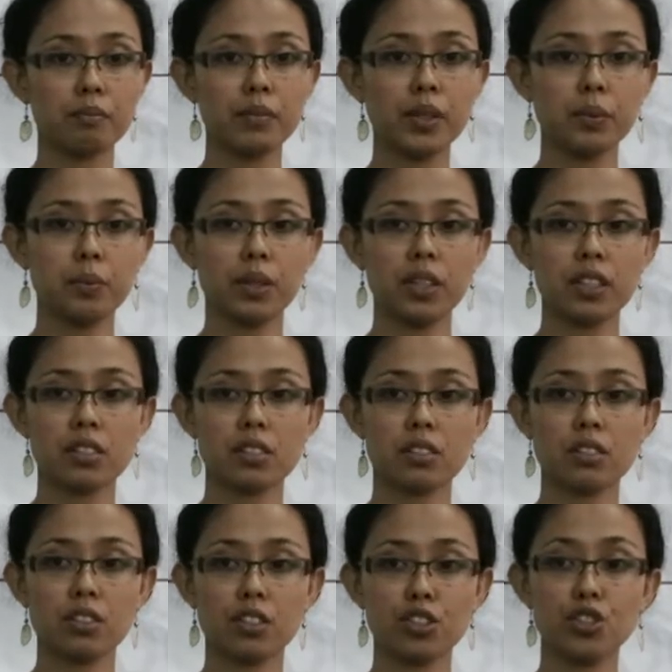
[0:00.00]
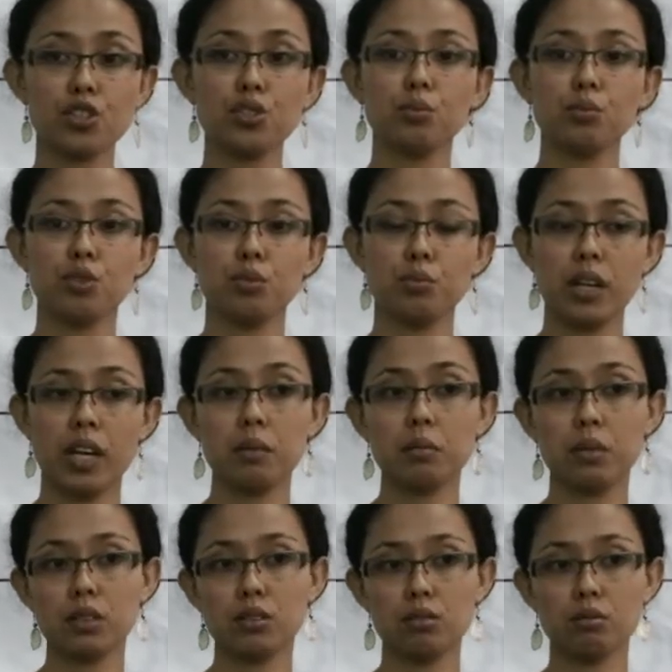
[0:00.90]
people is assumed to be
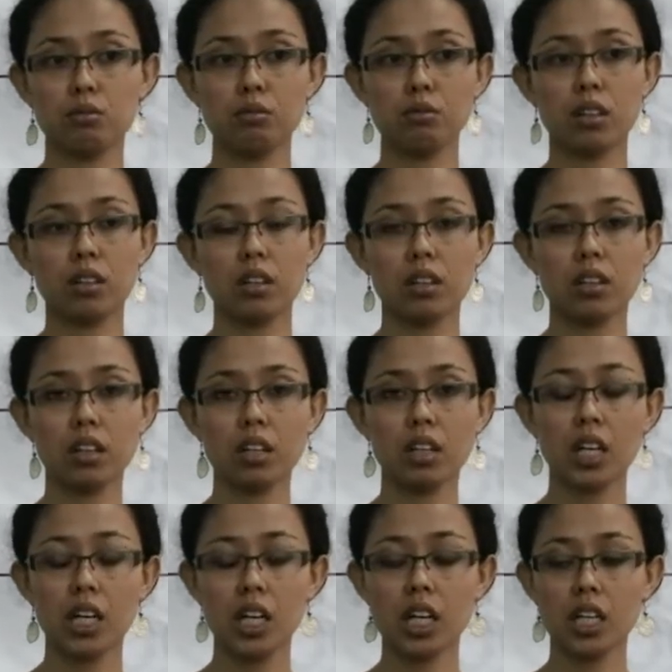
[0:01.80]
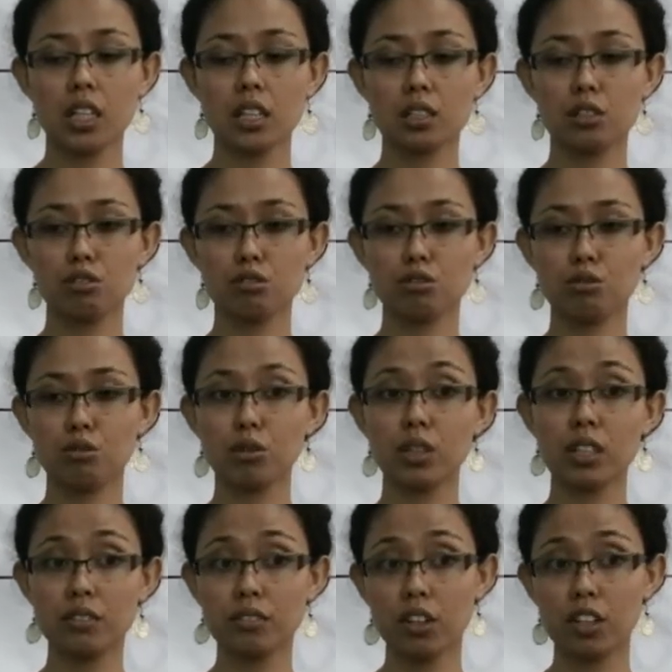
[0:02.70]
able to
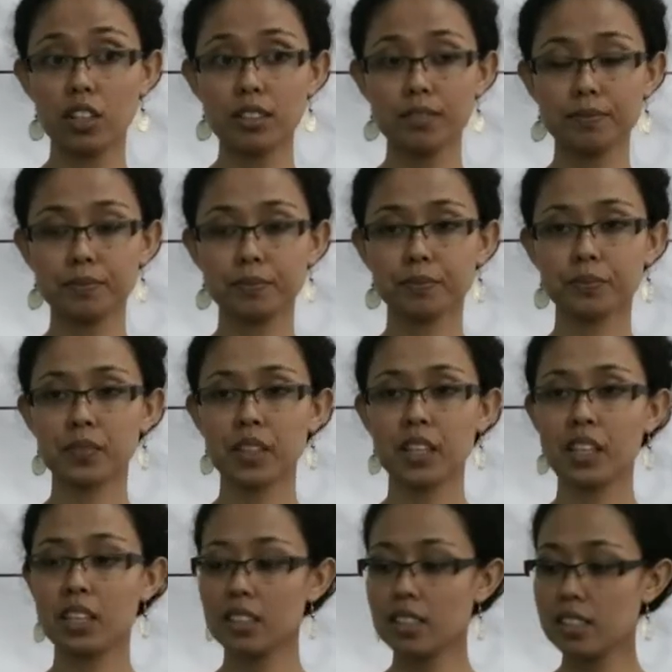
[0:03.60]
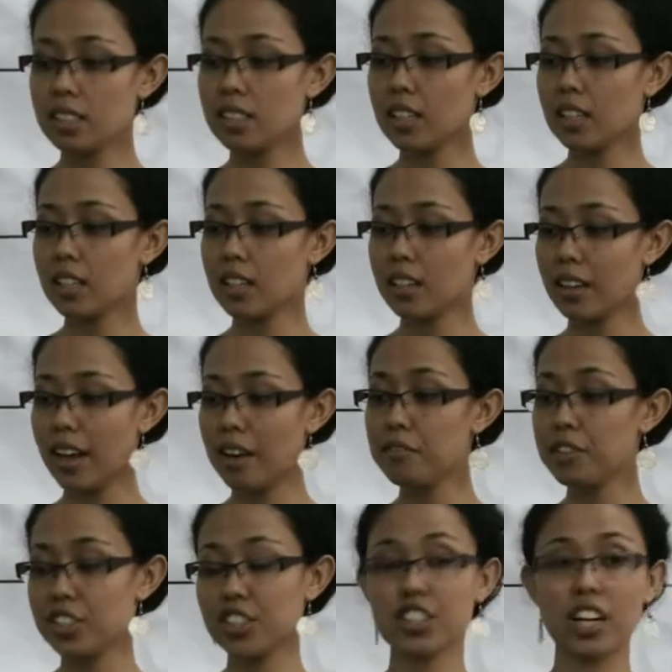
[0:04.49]
live on. This is the
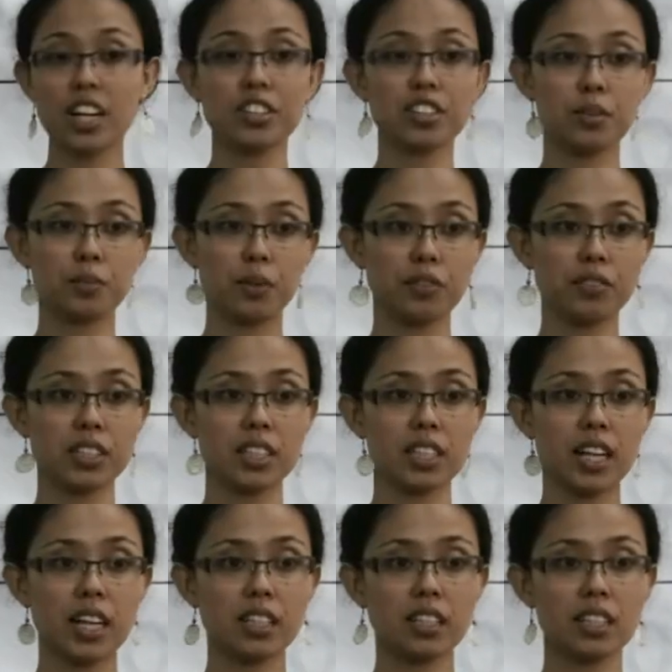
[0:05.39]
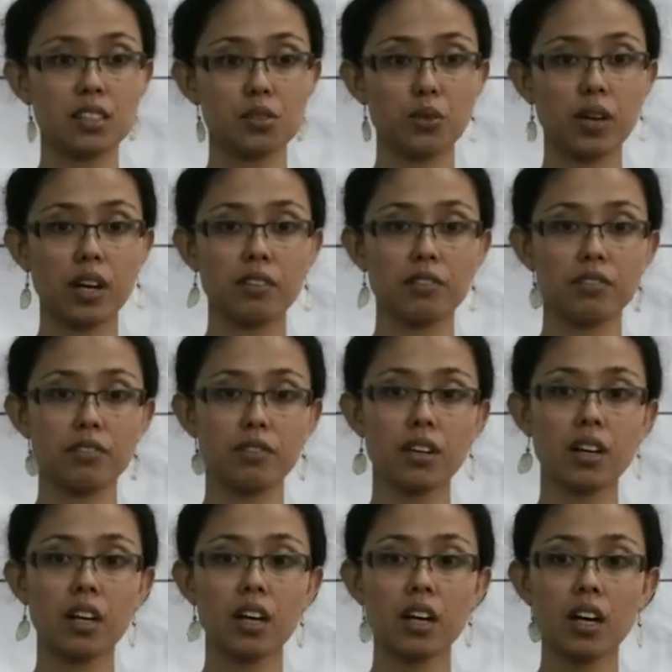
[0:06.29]
average national poverty line, because we have
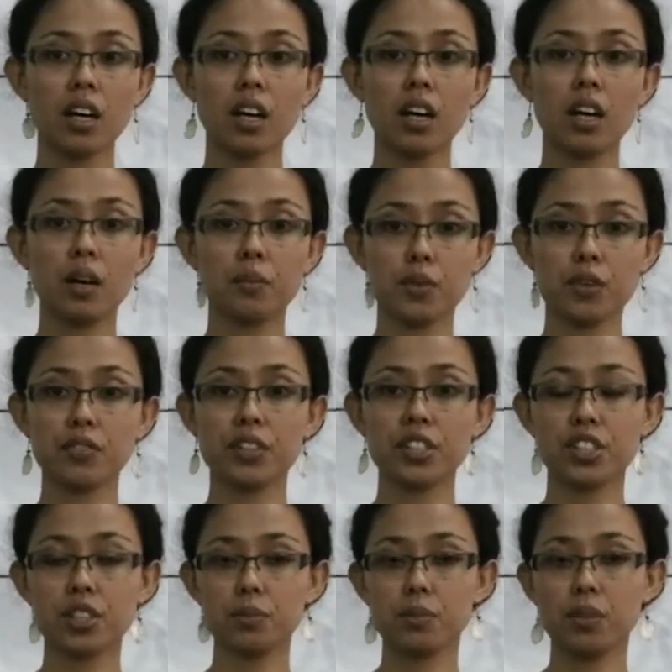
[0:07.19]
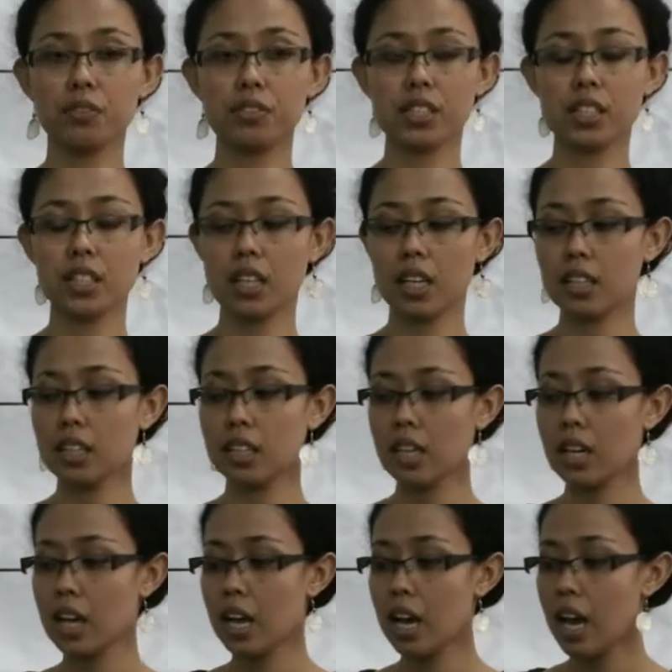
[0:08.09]
provincial poverty line.
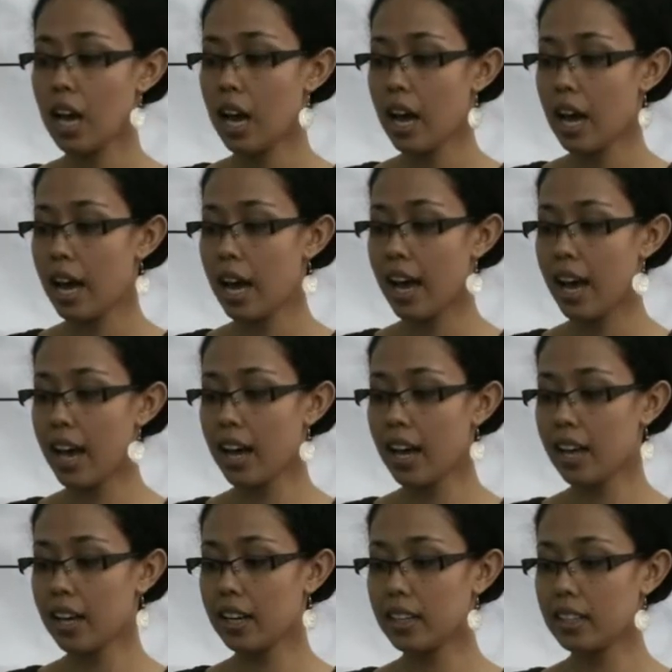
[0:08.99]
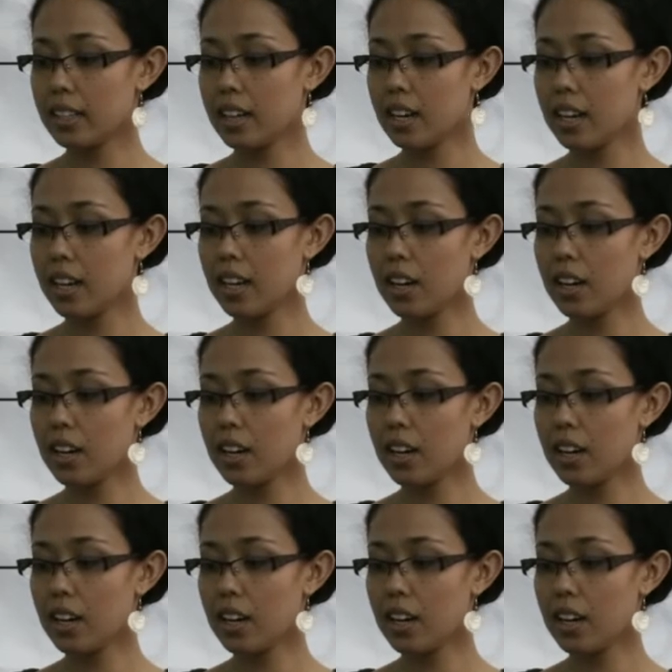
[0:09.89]
And